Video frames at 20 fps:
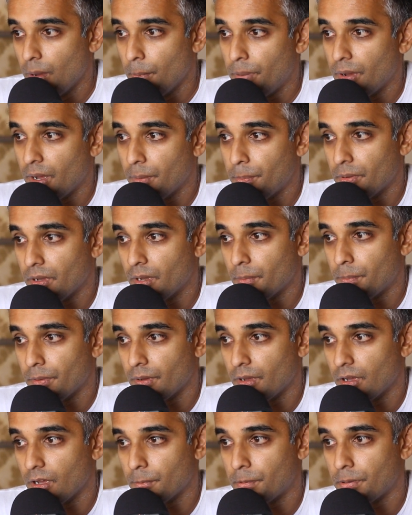Up.
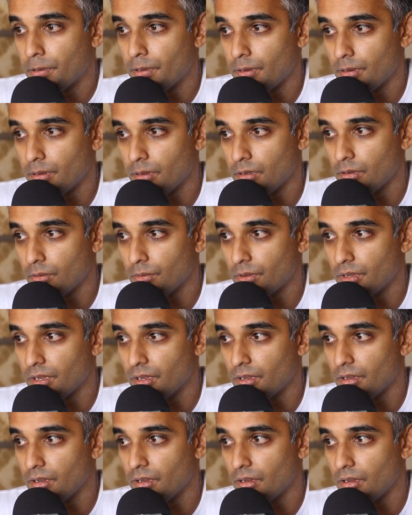
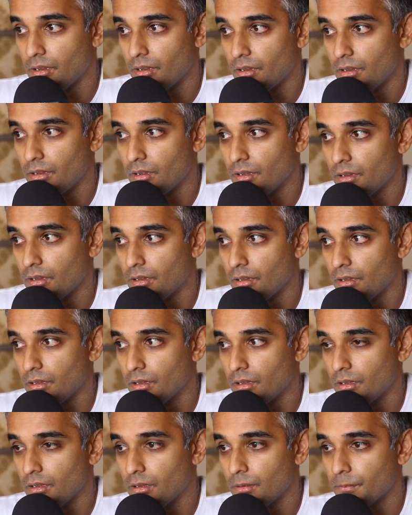Okay.
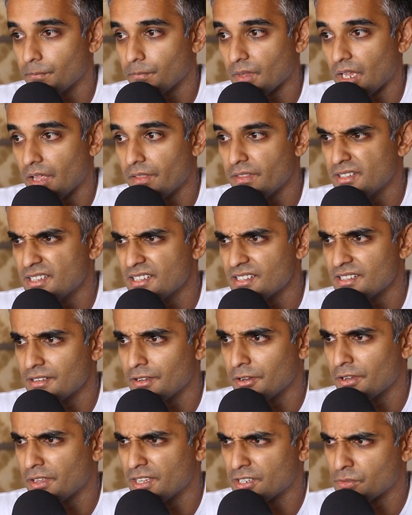This
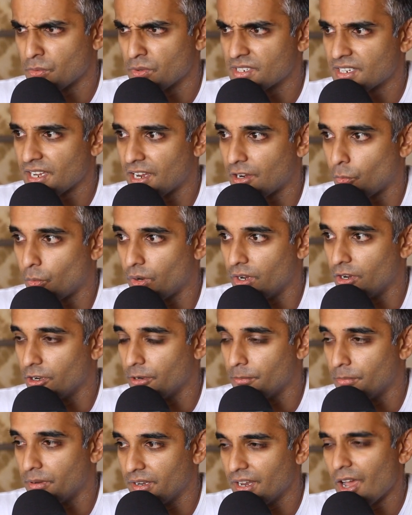one's kind of
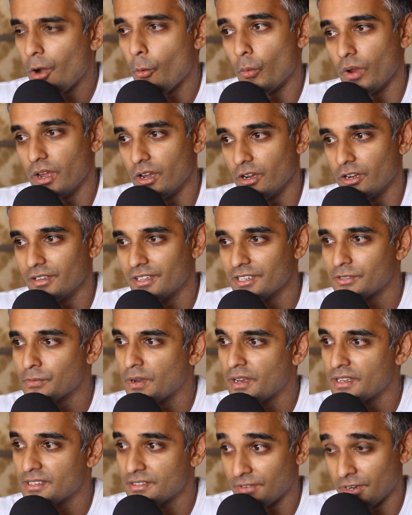weird, but not weird. This
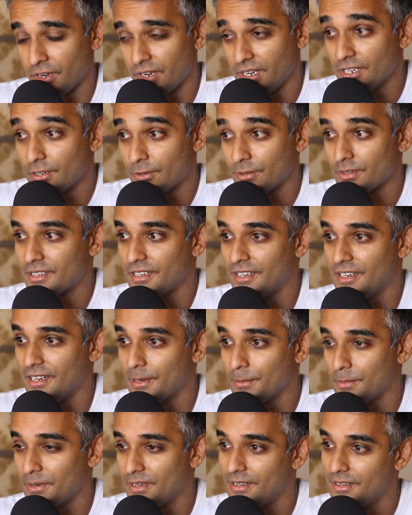one is very
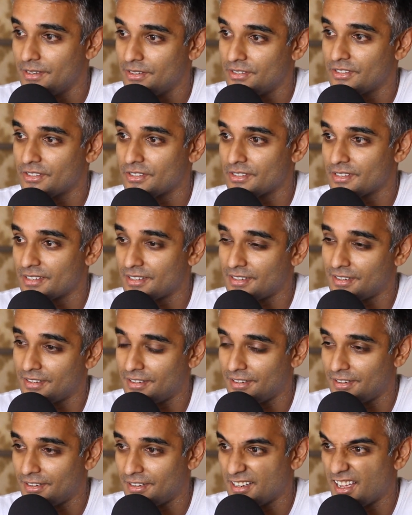interesting, but it's just
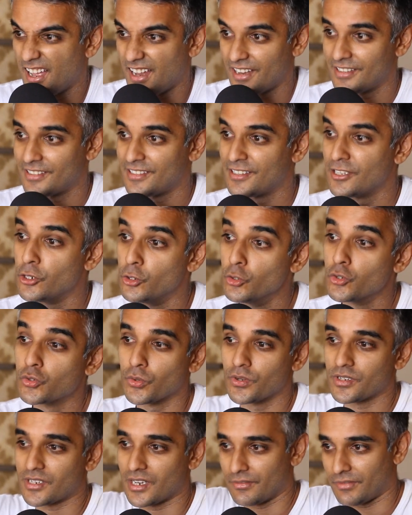not the
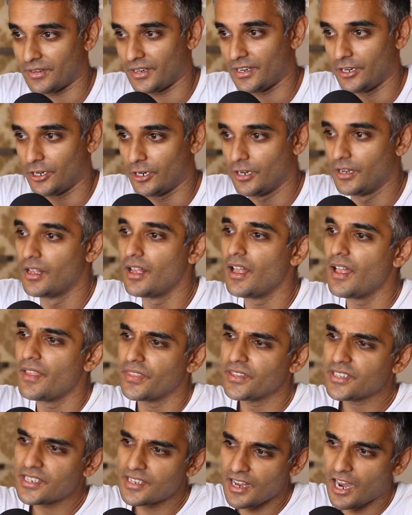usual stuff I hear.
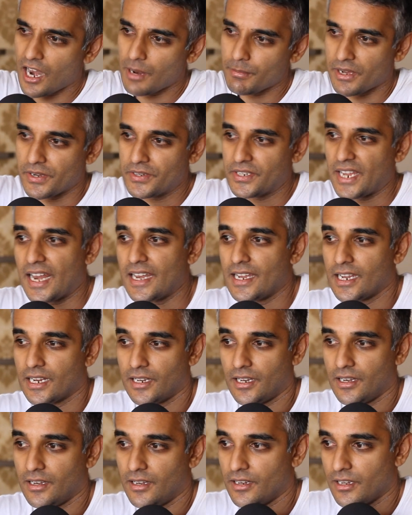This is not about dating
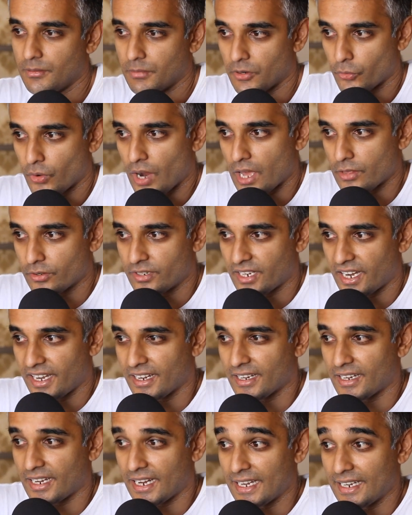in India, but rather
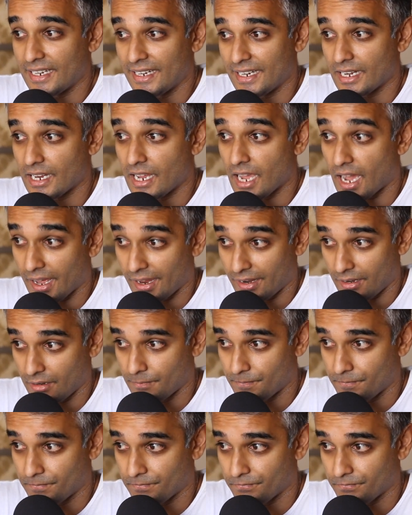dating an Indian guy.